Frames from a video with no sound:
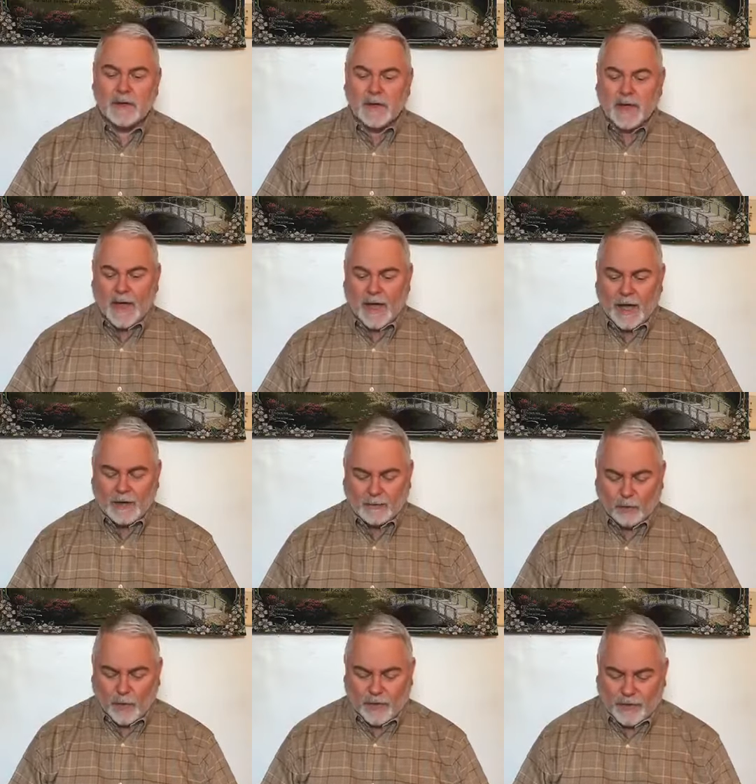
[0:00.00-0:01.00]
Uh,
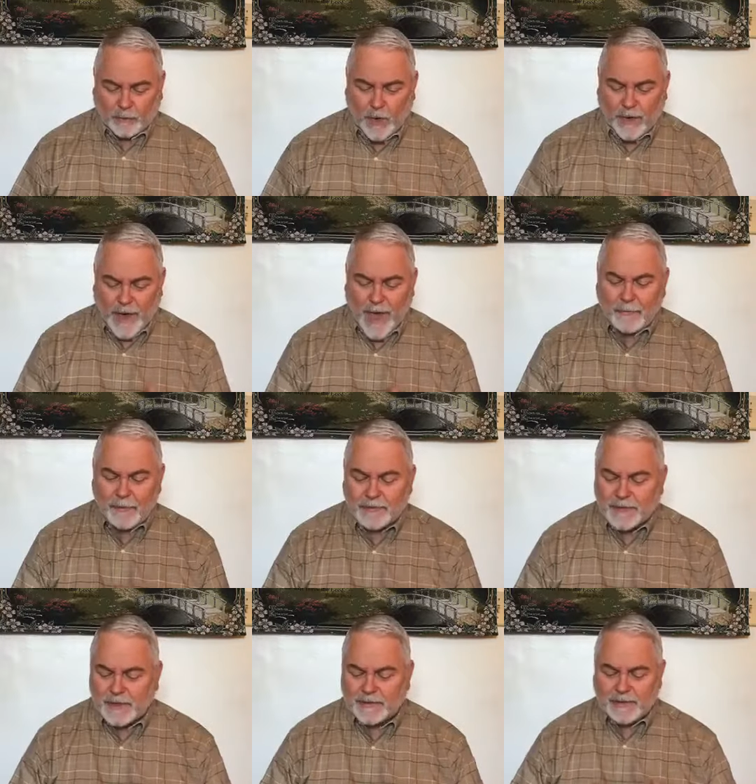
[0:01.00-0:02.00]
when then what happens
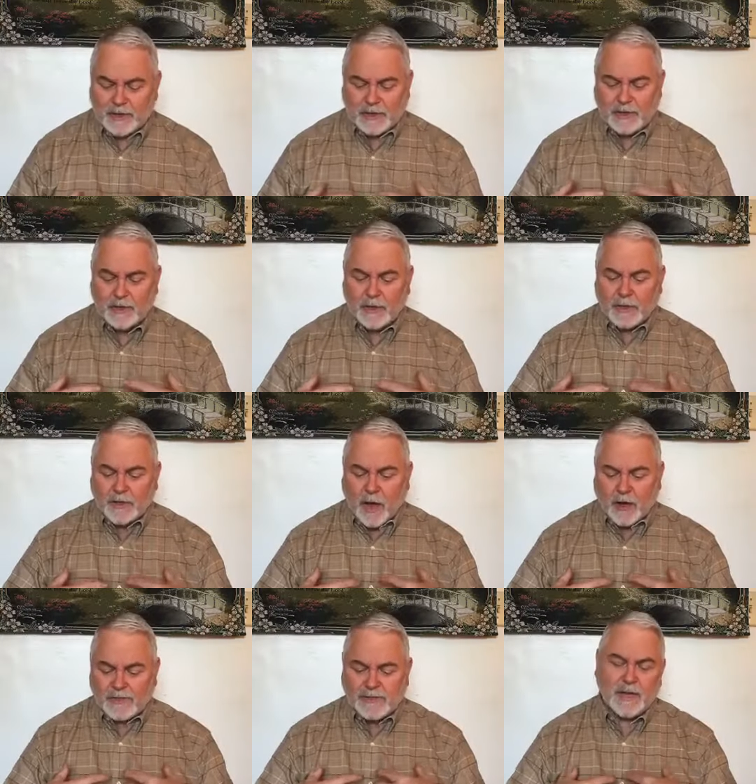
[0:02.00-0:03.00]
is the
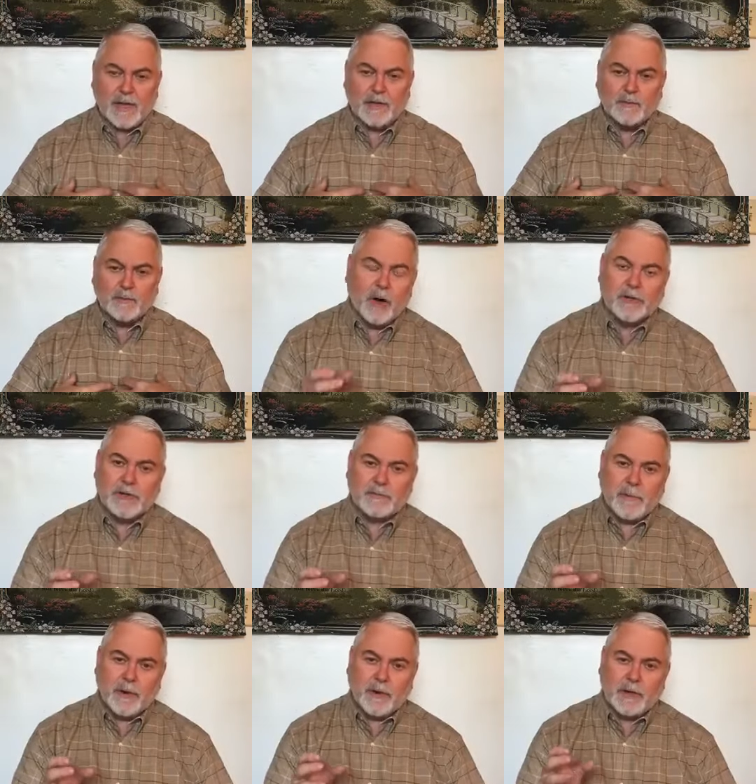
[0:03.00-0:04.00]
our sin, Holy
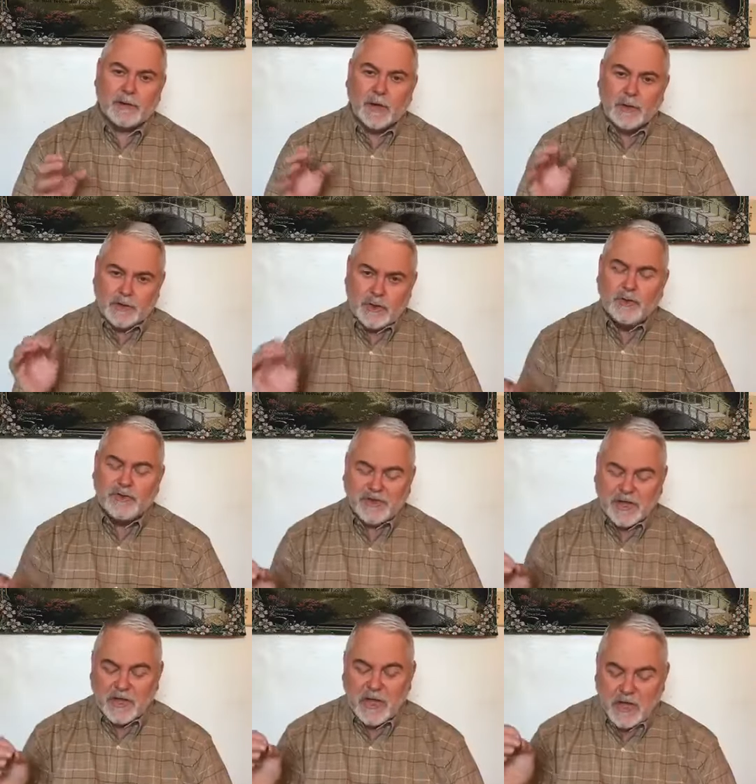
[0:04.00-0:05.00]
Spirit
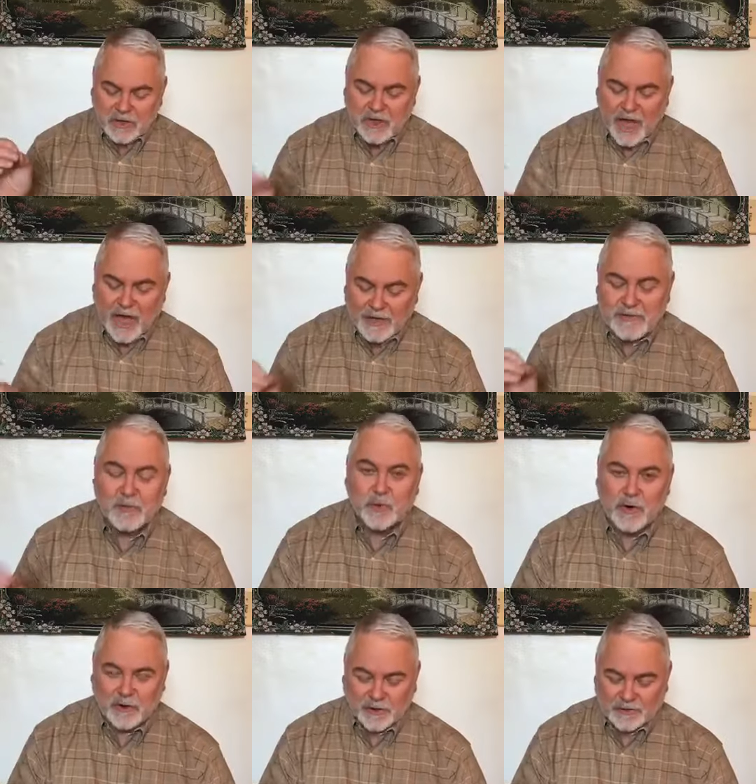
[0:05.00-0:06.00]
using God's
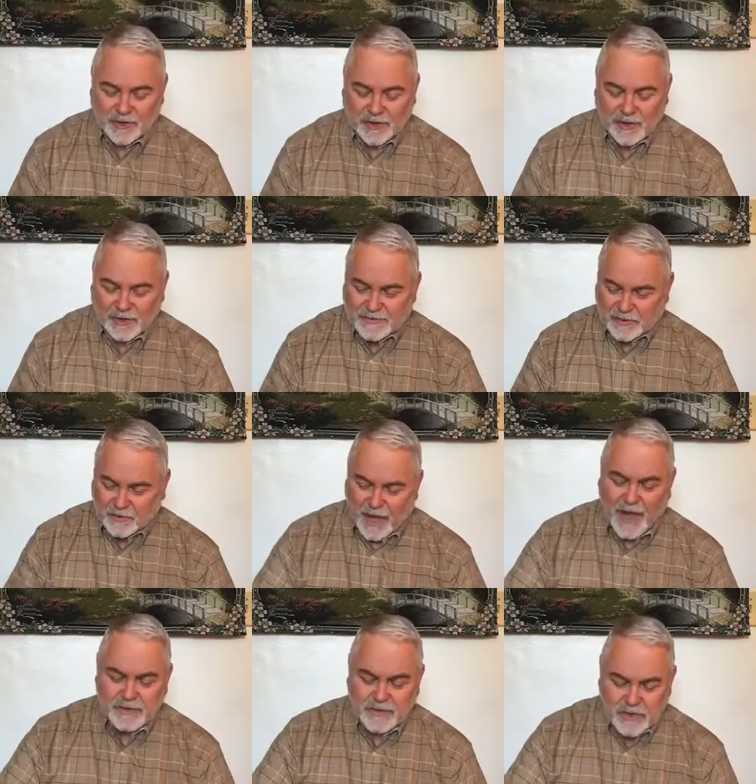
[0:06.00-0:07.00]
word. So
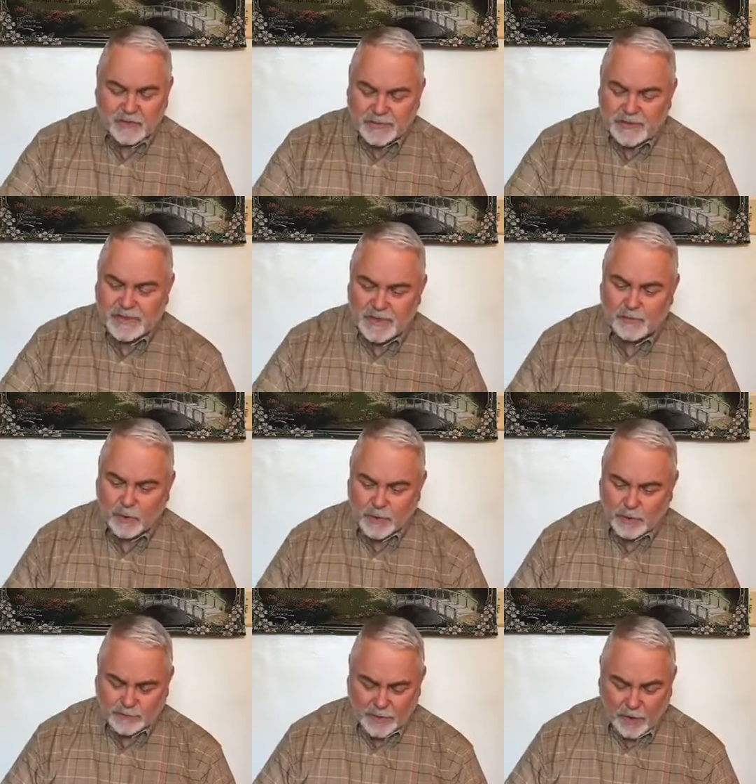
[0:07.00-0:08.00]
God uses his
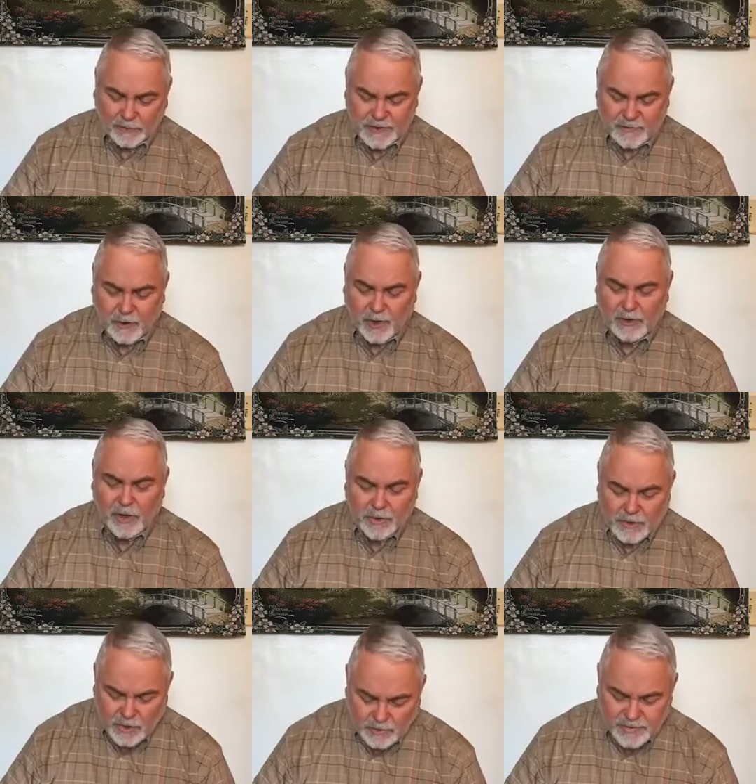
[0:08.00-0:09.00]
word. The Holy Spirit
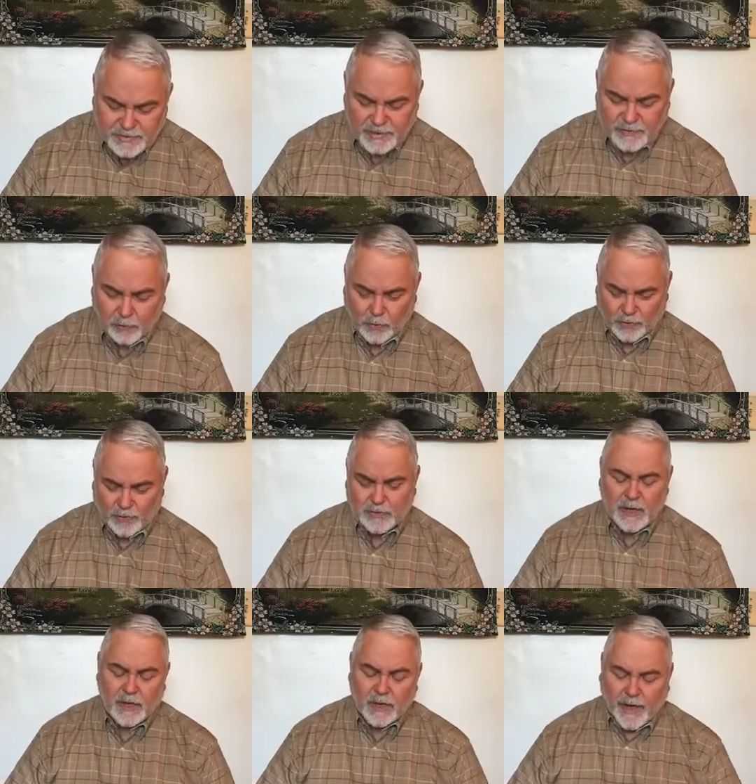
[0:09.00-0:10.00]
uses his word.
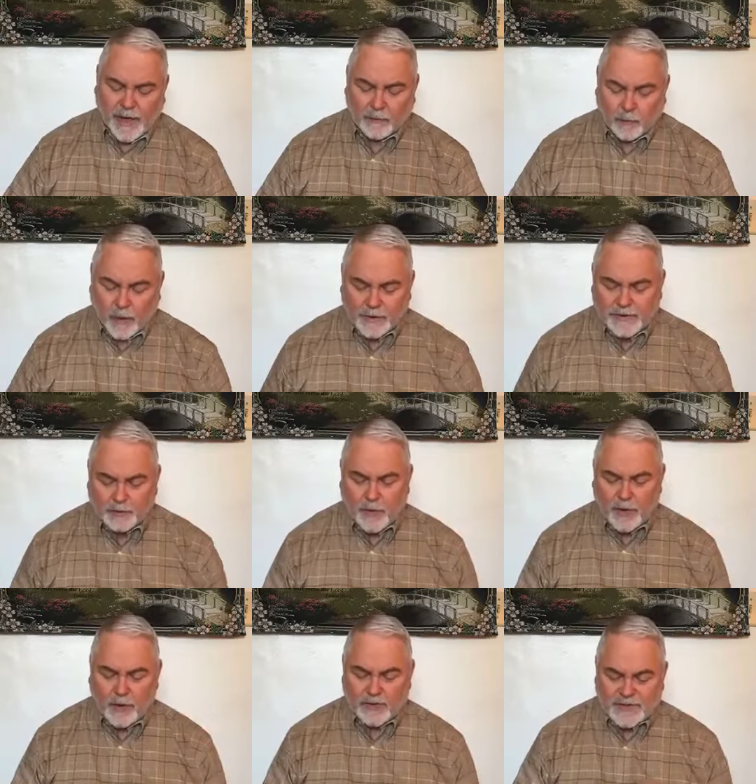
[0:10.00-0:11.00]
And once we
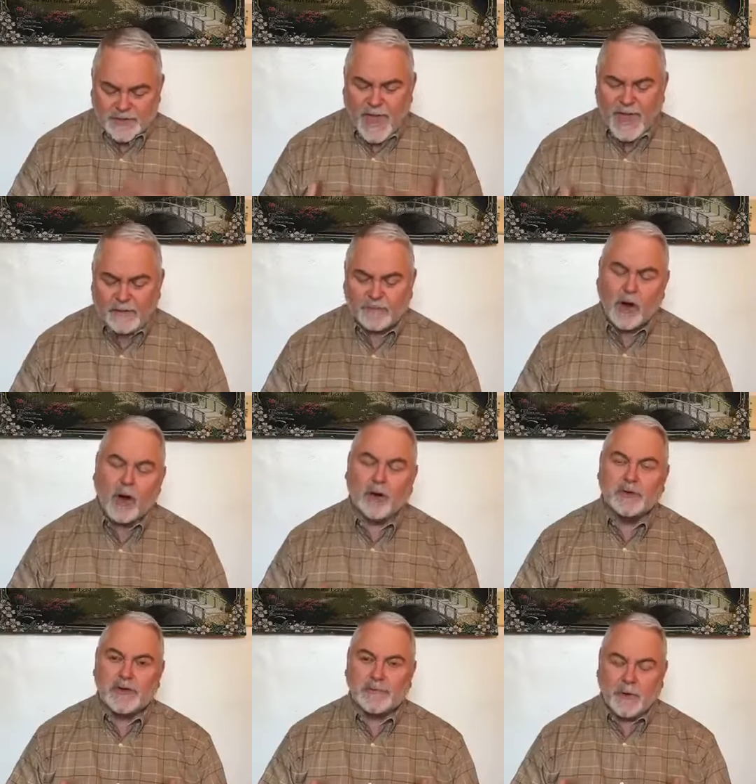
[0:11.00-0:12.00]
are saved, the
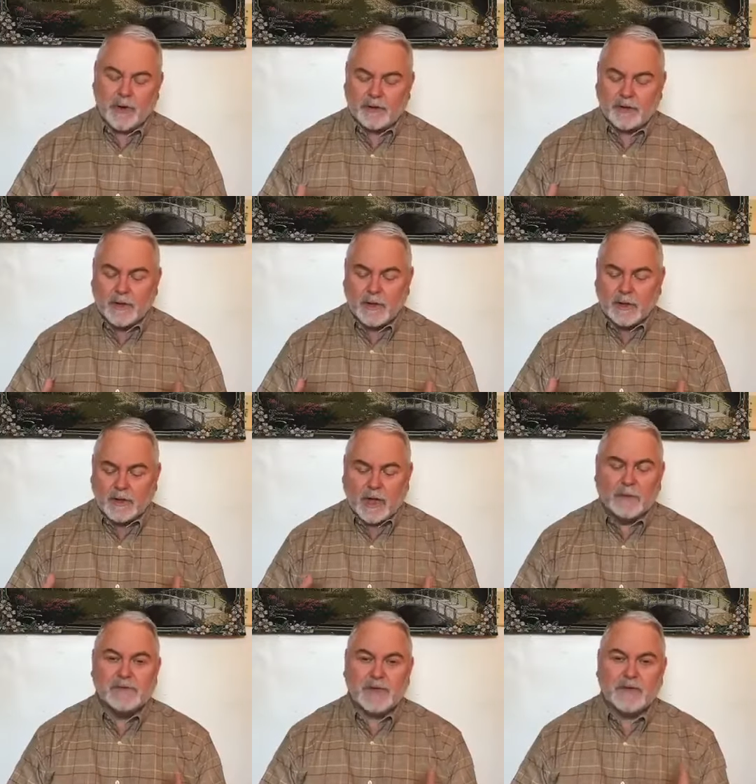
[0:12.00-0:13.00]
Holy Spirit
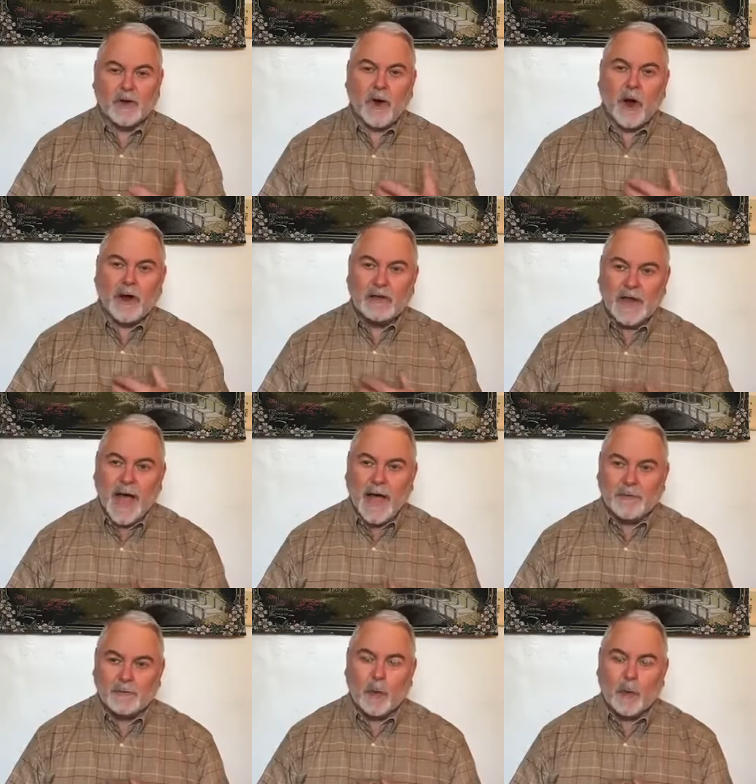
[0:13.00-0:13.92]
comes into our lives.